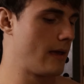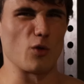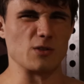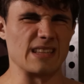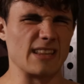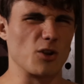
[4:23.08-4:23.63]
for
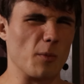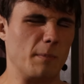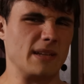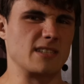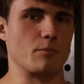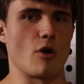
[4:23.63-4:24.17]
those little
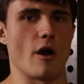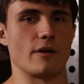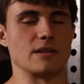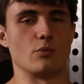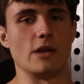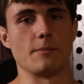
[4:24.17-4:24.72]
bits of
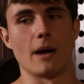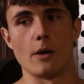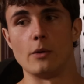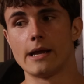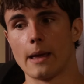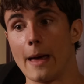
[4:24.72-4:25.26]
progress week by
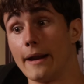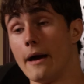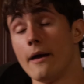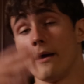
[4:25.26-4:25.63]
week that